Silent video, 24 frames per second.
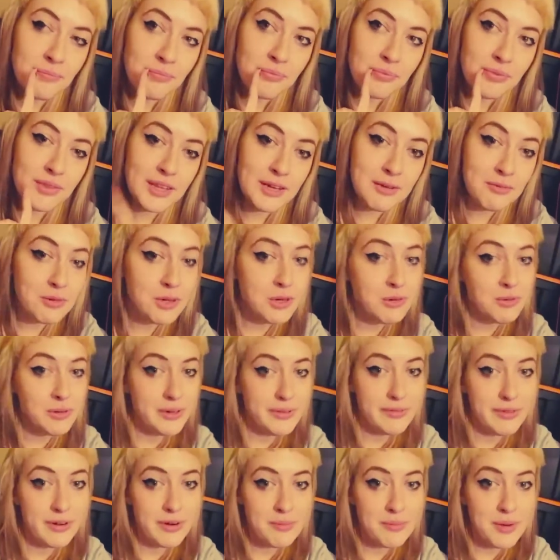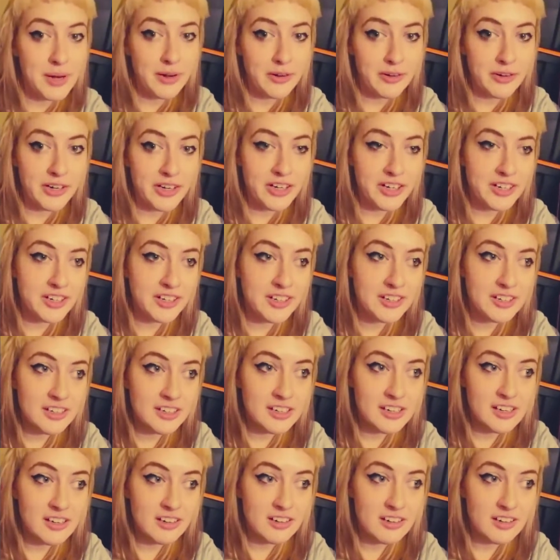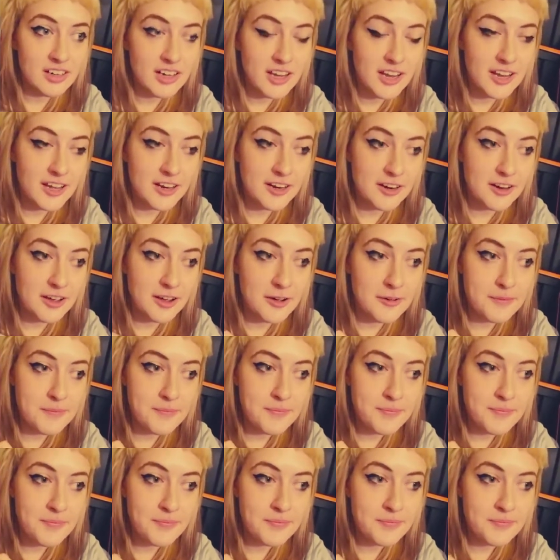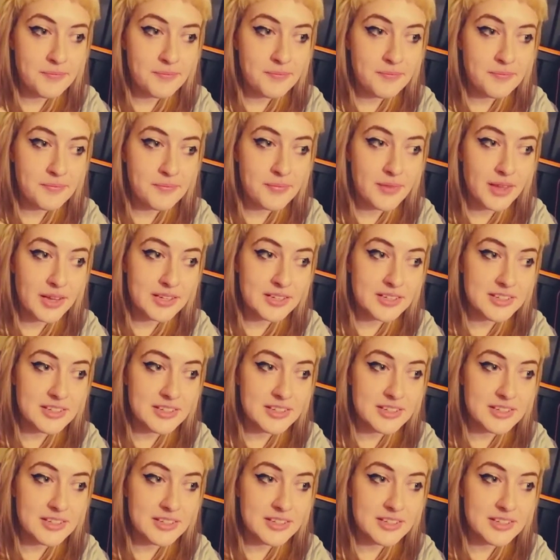than when we were married, and that